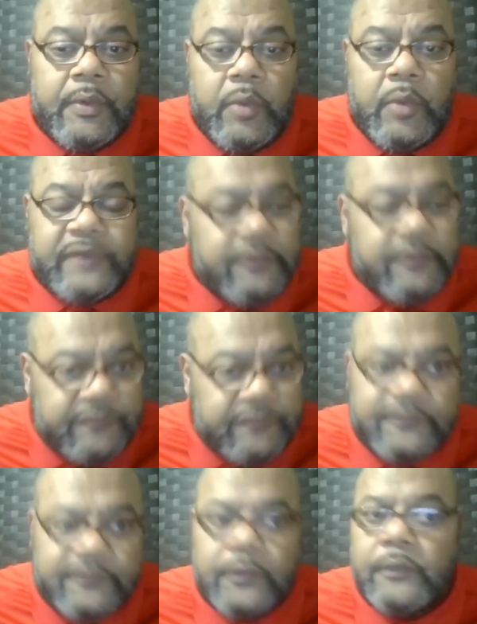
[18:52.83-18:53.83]
went to Christian
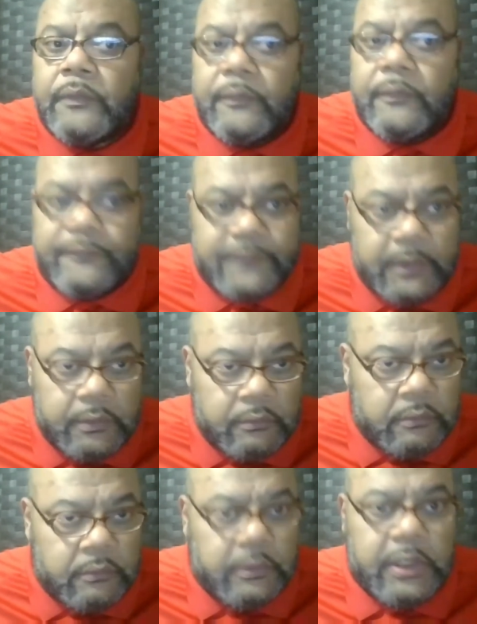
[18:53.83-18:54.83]
schools and,
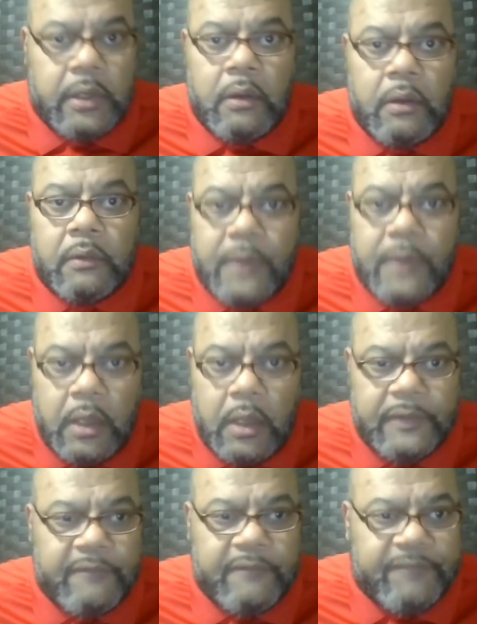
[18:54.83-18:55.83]

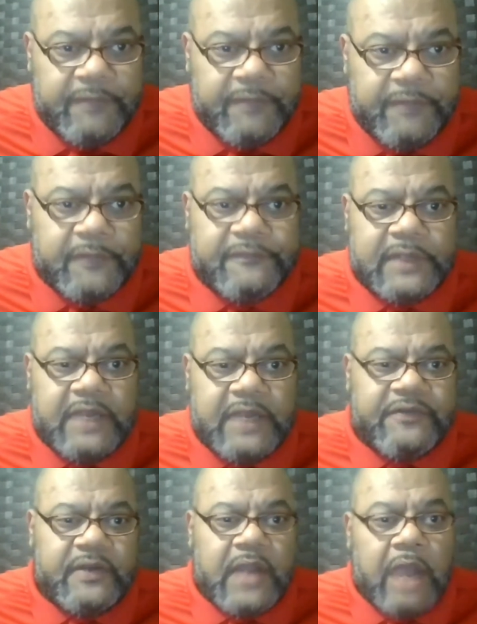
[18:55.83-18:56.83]
all of the
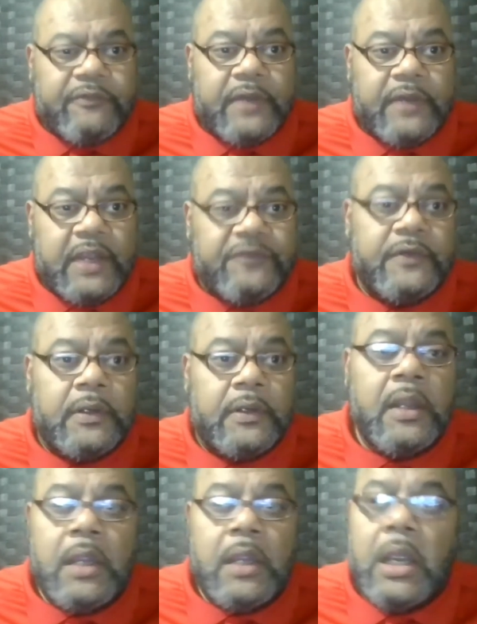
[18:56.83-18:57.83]
full-fledged indoctrination.
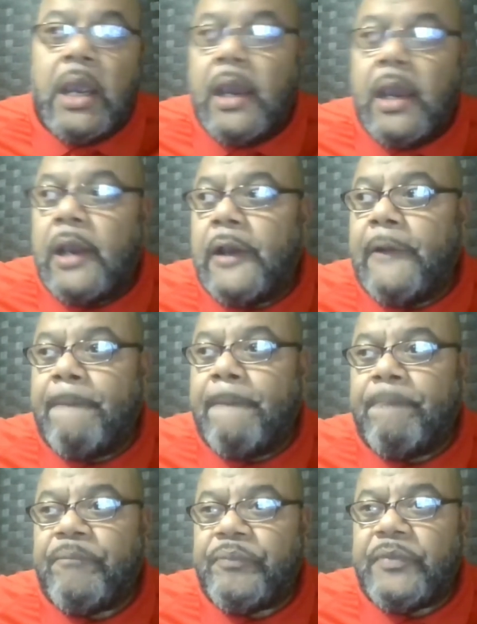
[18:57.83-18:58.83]

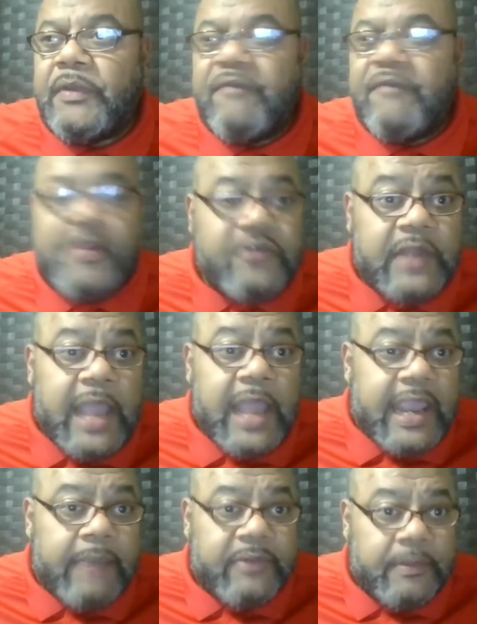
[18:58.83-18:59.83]
Eventually I
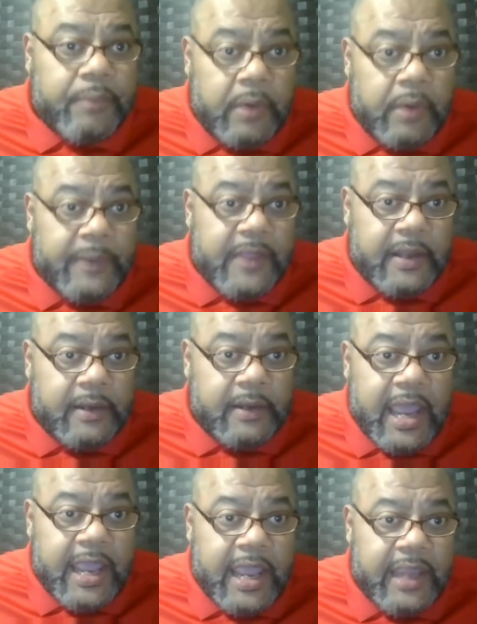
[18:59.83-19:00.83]
came to the point that
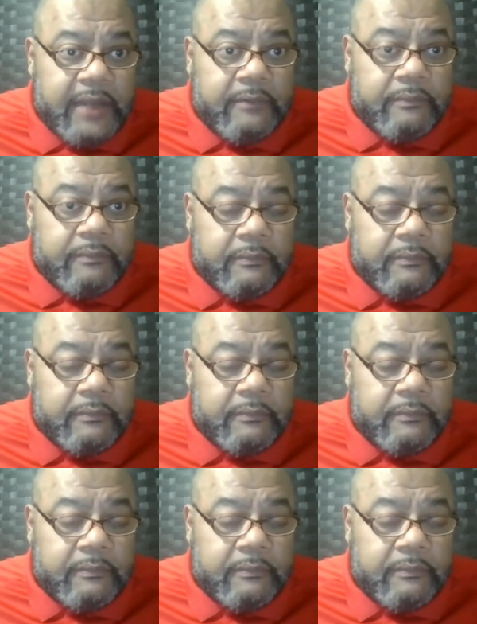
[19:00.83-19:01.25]
I